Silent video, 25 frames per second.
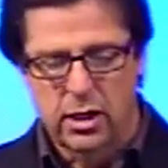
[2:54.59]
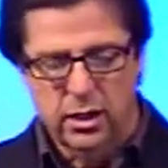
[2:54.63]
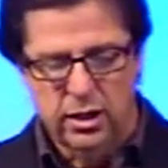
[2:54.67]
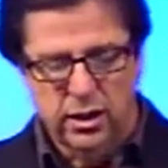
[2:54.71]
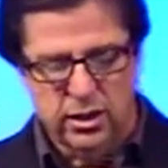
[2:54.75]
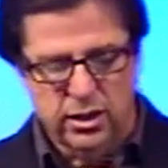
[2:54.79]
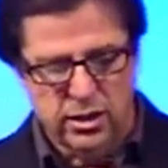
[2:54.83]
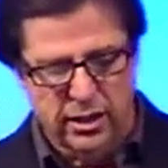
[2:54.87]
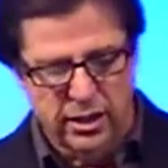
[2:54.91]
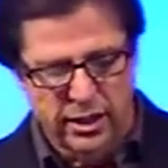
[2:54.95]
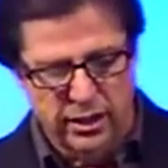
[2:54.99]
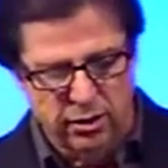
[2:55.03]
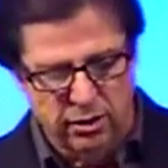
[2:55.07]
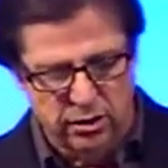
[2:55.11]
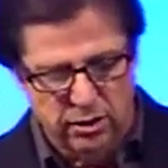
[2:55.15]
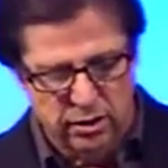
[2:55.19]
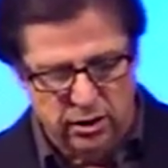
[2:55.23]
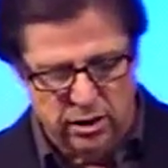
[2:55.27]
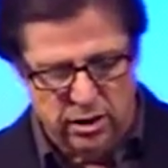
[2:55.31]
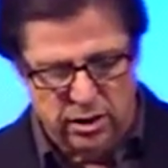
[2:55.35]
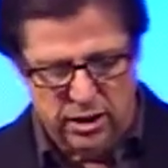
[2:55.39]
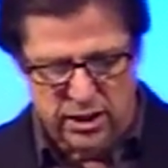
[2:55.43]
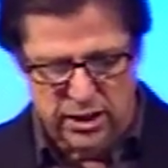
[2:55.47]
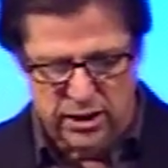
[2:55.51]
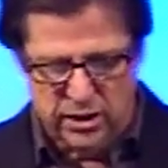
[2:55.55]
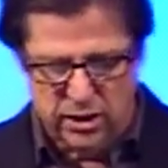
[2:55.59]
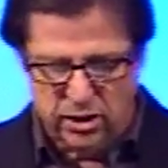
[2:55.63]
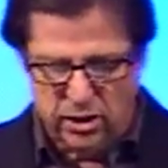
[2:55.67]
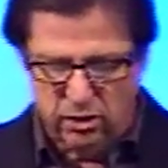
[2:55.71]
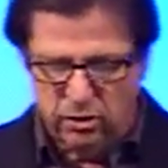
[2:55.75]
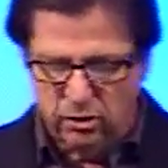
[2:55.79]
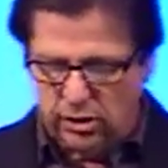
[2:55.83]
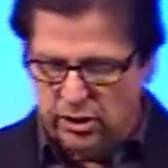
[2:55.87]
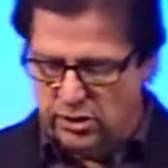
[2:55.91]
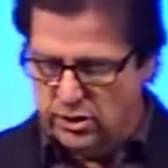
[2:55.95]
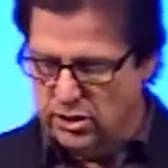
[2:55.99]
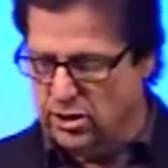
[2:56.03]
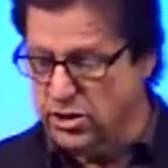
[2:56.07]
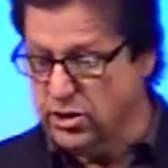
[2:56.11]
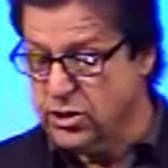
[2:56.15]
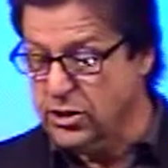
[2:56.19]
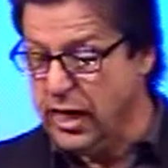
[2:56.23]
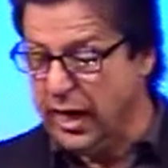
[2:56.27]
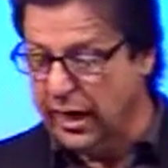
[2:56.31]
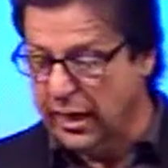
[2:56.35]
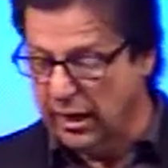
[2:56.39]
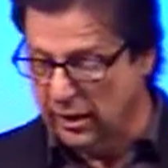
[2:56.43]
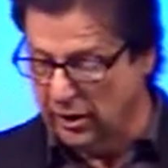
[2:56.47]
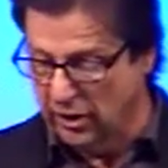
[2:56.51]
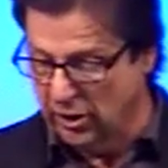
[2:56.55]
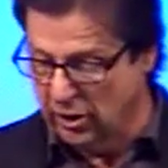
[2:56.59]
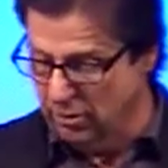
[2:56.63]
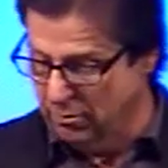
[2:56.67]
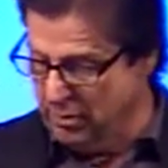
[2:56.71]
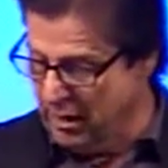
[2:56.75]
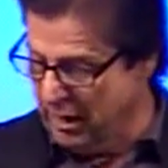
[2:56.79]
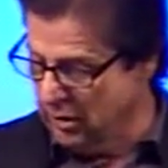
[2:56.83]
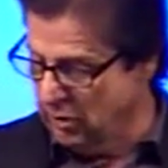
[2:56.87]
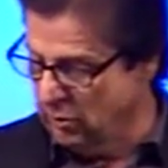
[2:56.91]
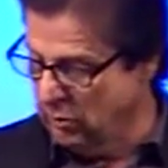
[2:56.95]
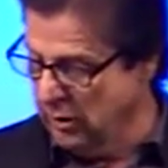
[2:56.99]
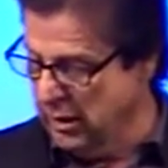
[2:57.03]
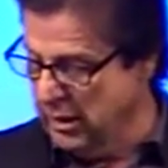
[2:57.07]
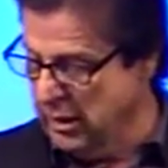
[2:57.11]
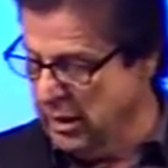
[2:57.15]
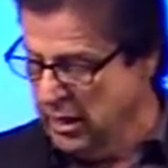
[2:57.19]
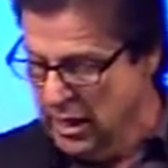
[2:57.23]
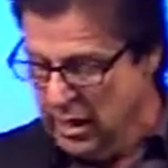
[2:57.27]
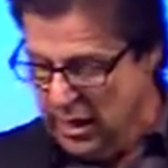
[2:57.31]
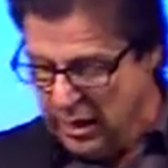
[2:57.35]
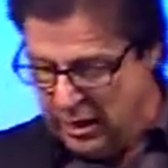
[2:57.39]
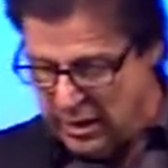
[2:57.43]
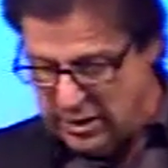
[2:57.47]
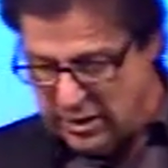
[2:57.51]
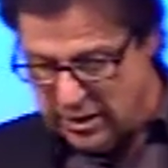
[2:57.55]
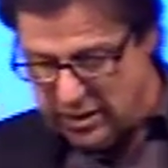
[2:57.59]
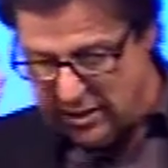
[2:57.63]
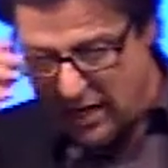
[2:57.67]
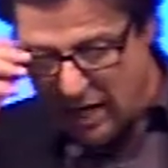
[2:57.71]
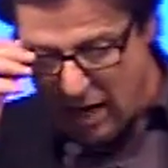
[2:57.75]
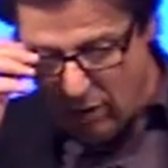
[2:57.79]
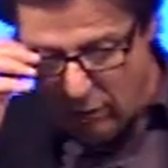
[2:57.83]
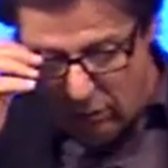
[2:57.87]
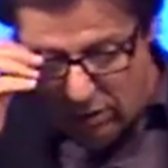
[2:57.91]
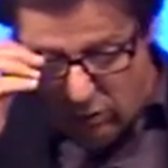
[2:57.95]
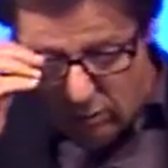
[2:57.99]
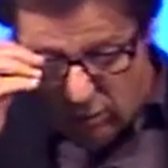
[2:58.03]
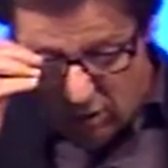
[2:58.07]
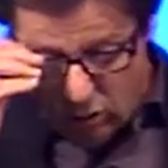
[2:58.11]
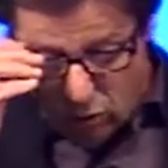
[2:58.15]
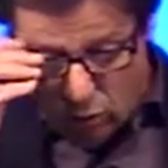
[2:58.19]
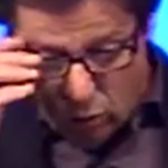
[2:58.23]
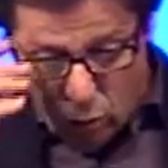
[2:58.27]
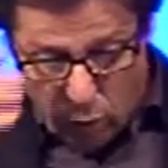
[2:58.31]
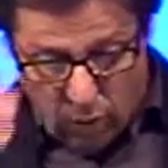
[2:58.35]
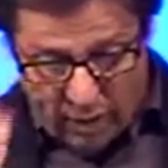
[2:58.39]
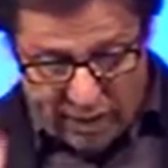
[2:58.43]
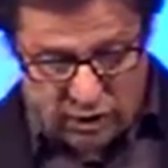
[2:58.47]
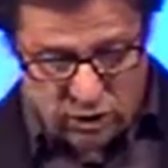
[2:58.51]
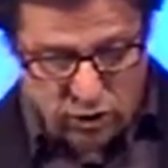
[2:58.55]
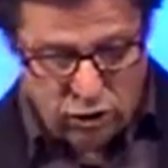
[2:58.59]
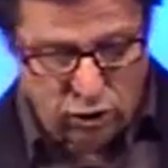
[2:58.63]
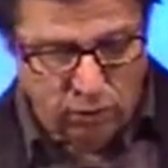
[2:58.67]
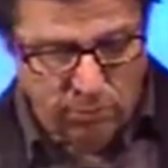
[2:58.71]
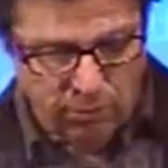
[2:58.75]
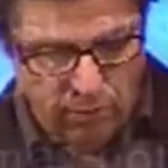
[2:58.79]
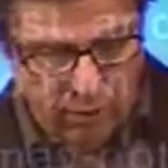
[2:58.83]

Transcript: this letter to the Thessalonians, his second letter, by the way. He says, Now we request you,